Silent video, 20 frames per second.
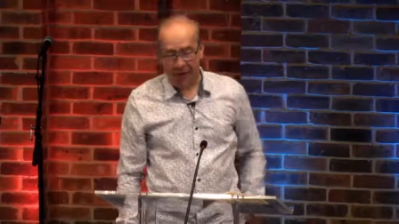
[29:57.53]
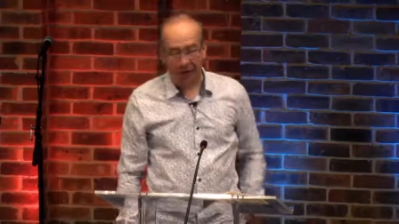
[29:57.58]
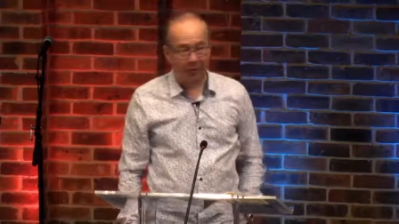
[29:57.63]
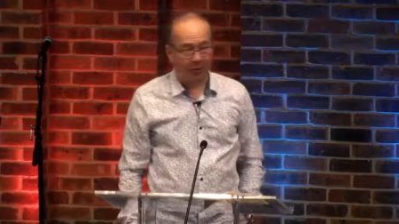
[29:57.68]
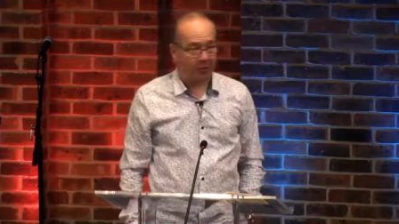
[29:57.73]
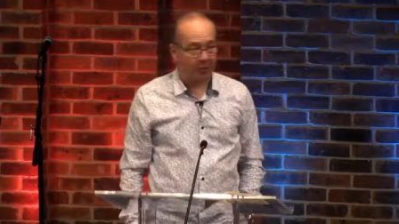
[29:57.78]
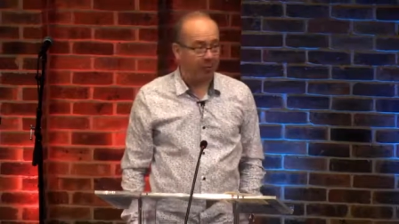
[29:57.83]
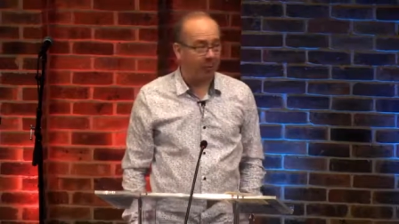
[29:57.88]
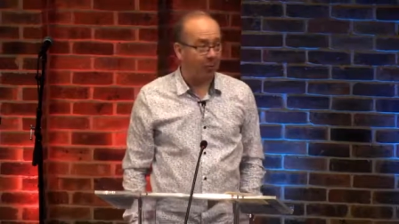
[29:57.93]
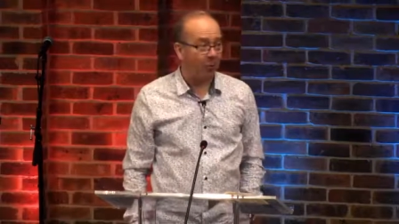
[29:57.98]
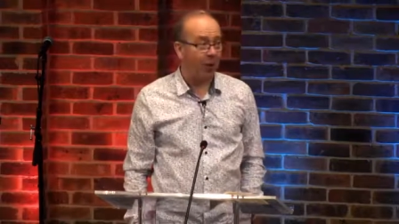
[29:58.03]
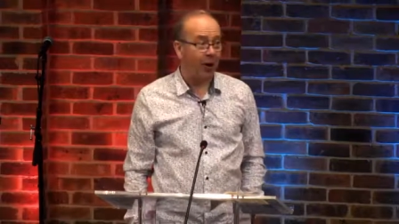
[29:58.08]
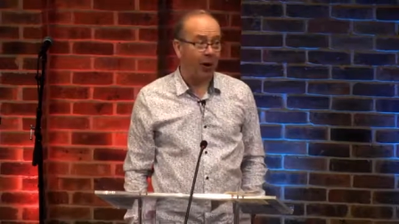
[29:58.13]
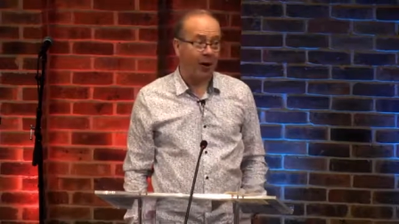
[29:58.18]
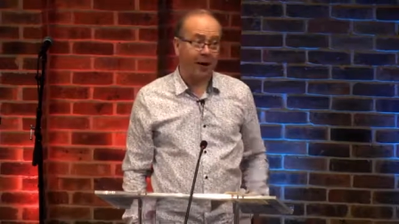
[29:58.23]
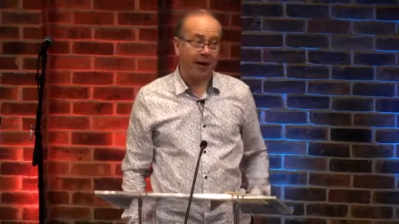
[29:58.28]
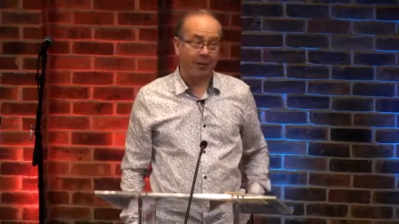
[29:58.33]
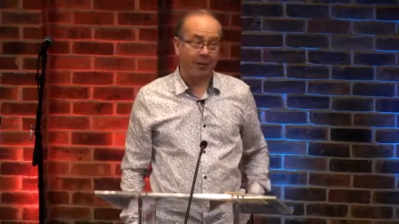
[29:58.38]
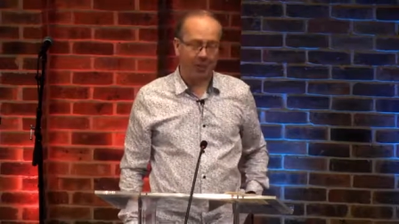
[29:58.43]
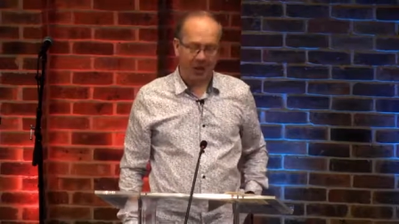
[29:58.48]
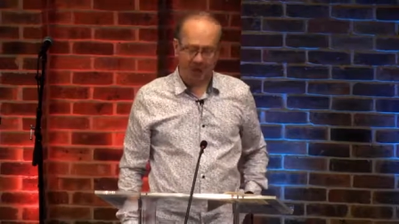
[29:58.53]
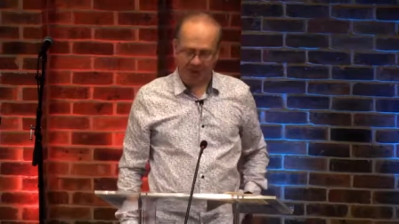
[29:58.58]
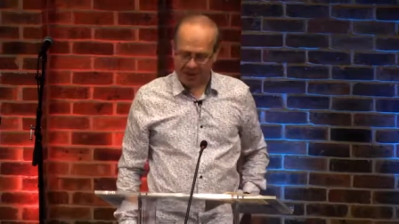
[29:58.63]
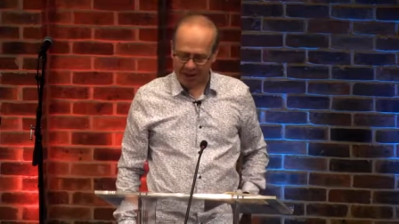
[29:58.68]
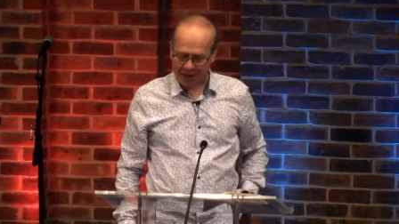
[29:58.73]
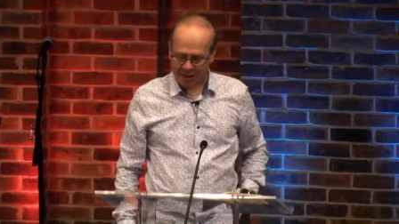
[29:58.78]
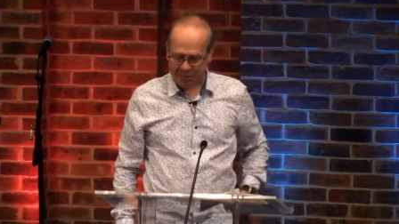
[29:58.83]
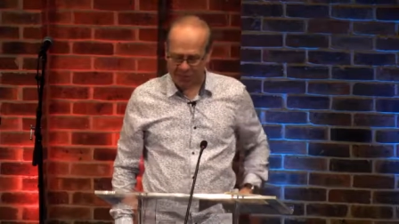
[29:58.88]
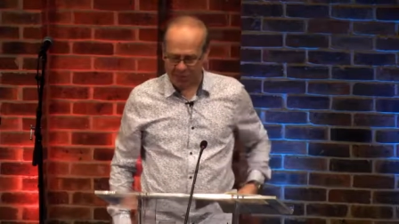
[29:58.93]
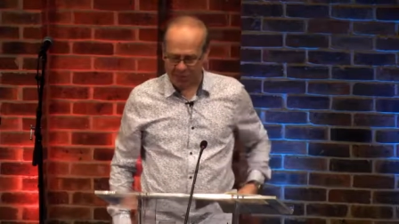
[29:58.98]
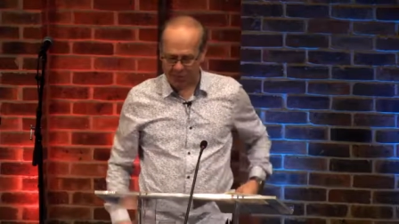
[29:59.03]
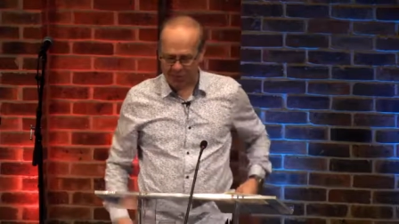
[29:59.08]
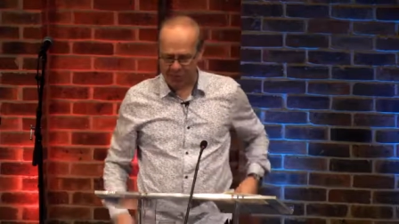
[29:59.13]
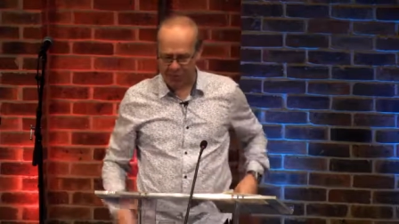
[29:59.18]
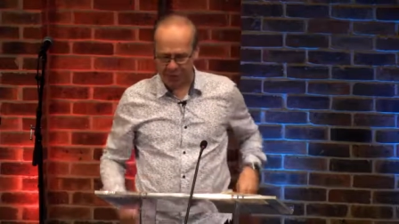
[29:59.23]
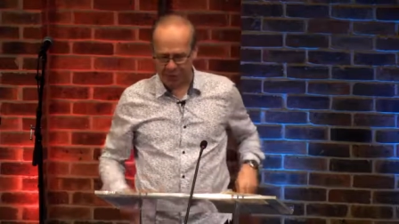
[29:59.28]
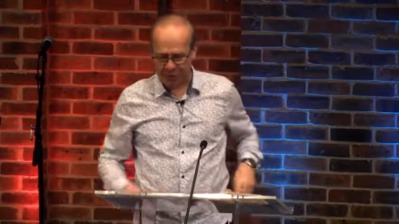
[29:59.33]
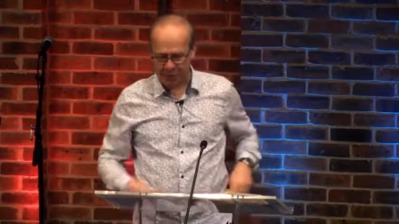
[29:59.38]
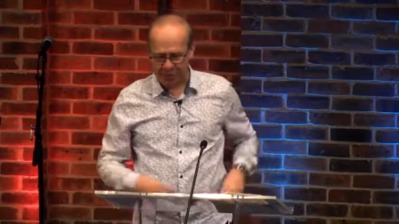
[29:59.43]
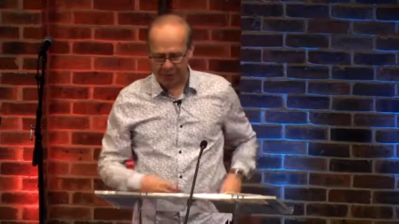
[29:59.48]
on while he went up to the
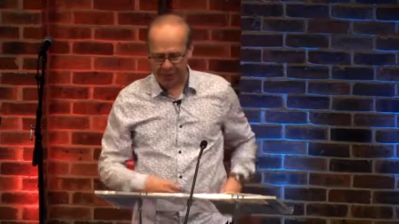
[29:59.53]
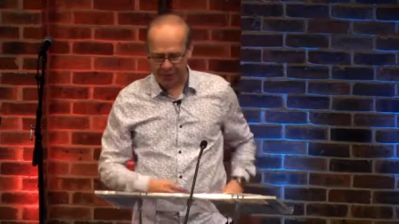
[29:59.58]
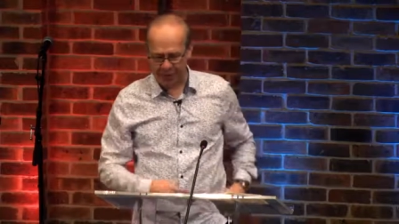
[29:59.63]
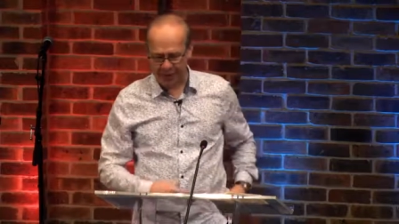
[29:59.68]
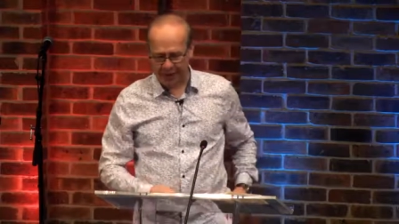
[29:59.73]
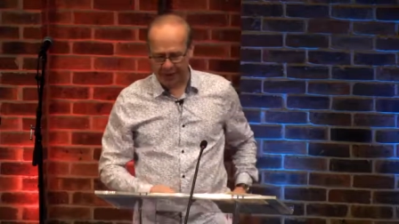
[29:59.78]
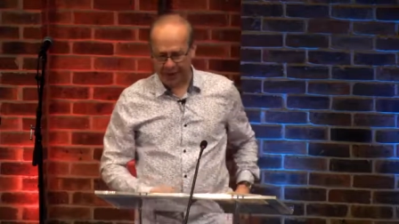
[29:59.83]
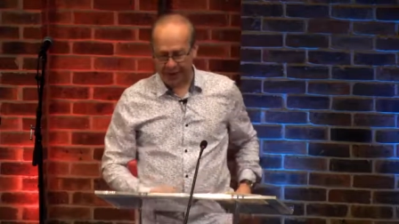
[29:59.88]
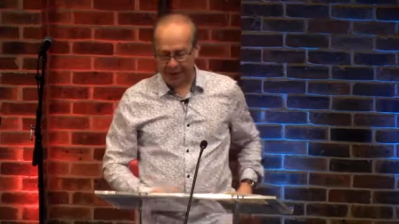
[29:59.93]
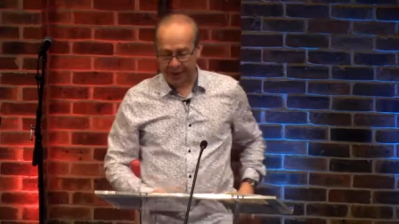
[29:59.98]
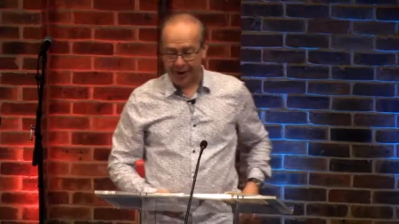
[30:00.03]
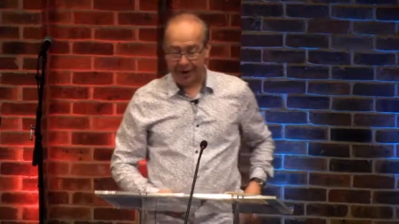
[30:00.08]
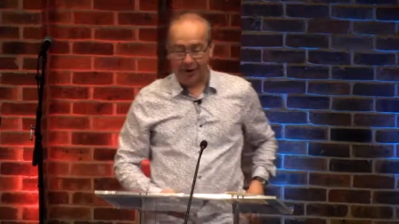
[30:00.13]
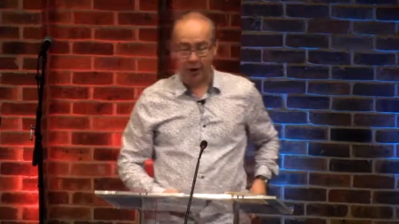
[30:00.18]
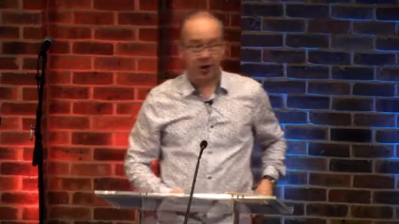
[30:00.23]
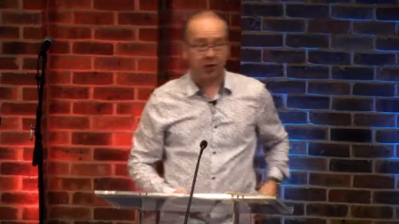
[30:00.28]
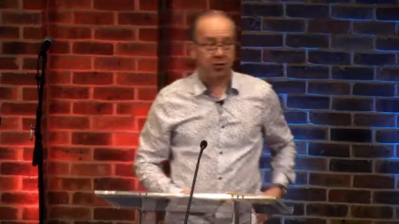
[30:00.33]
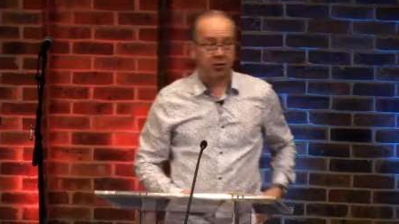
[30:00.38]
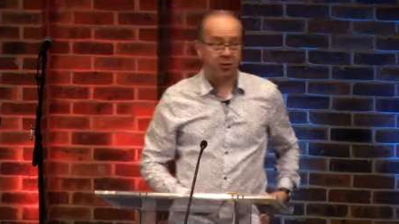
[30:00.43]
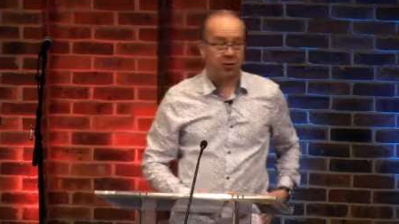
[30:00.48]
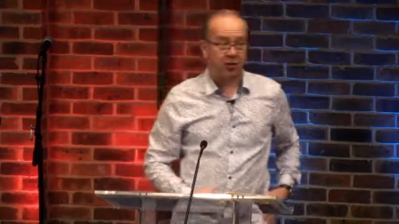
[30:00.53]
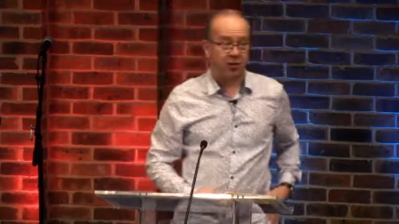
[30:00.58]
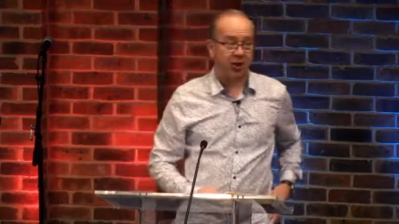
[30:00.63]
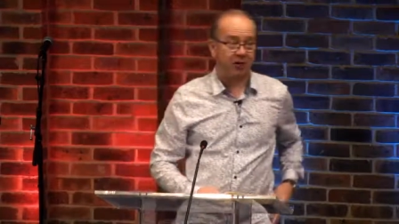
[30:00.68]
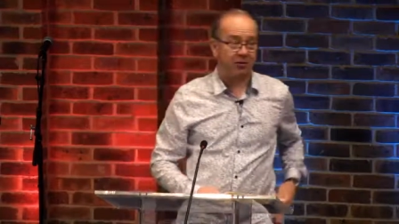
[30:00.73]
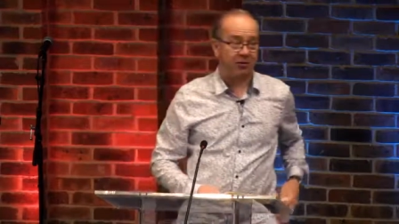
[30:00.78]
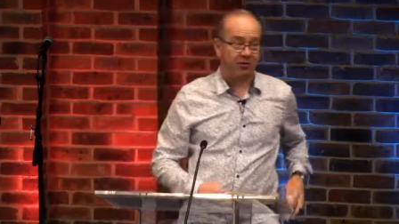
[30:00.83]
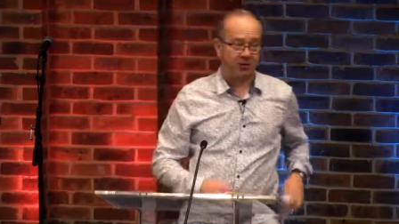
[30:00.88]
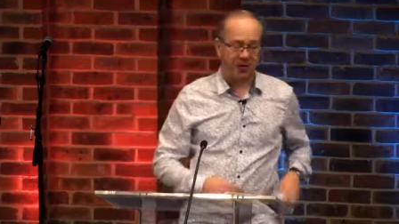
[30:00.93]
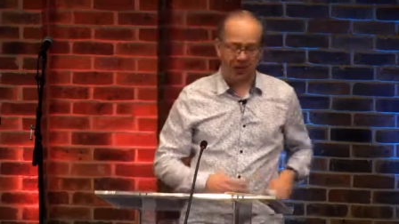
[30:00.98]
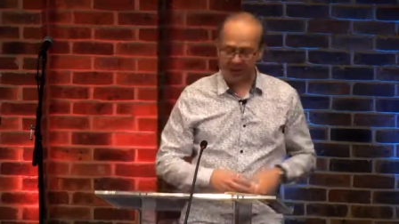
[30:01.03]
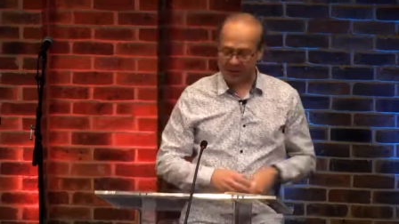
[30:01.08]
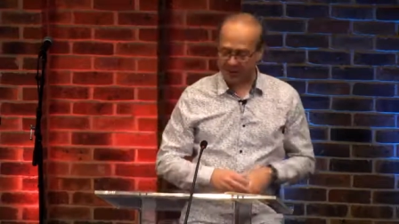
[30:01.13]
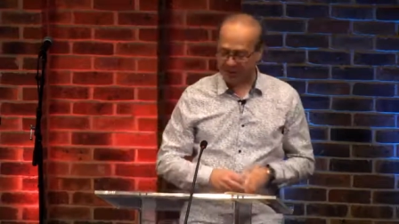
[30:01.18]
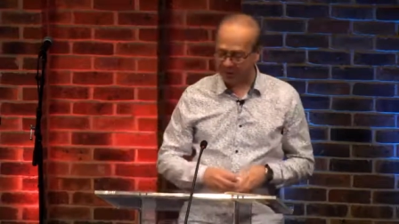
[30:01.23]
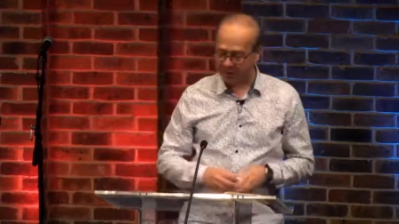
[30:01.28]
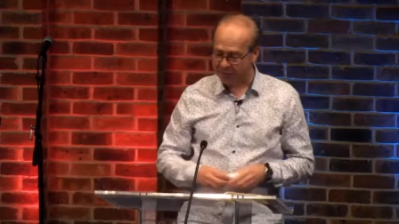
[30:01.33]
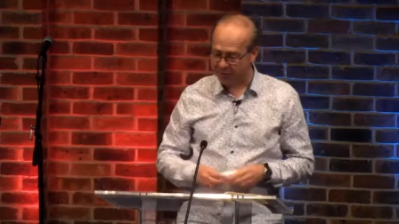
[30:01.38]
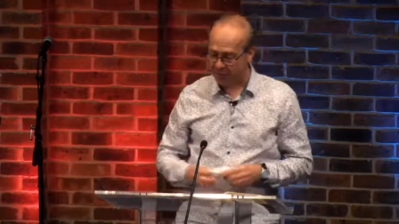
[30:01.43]
room. I heard the shouting that